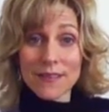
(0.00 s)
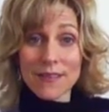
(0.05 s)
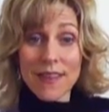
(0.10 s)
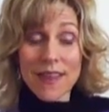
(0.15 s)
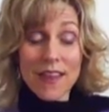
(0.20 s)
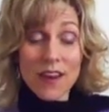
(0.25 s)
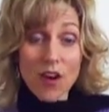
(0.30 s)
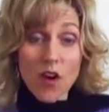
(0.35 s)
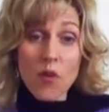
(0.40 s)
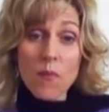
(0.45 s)

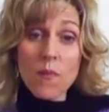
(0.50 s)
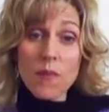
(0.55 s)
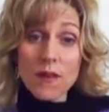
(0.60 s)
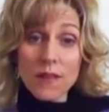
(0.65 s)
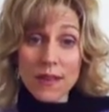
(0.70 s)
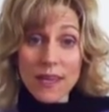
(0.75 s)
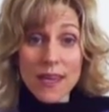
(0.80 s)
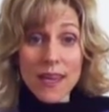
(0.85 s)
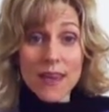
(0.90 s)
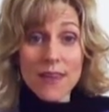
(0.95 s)
They don't
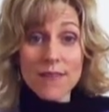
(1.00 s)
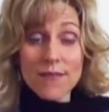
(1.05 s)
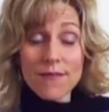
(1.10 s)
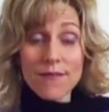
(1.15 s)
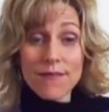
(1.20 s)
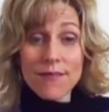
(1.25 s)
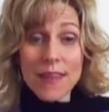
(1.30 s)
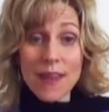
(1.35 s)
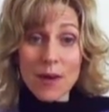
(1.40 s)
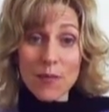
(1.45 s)

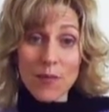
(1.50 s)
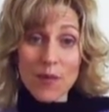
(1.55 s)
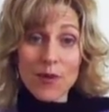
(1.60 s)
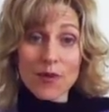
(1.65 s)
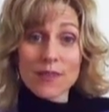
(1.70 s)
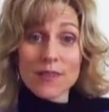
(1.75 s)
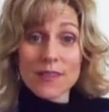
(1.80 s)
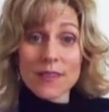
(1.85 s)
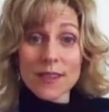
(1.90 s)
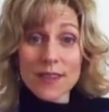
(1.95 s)
believe that a
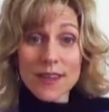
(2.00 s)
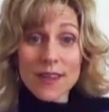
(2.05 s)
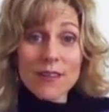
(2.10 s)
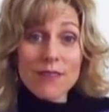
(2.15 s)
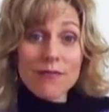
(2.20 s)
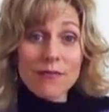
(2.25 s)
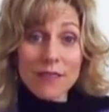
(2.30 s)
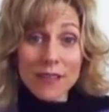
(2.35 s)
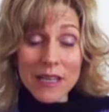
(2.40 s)
person can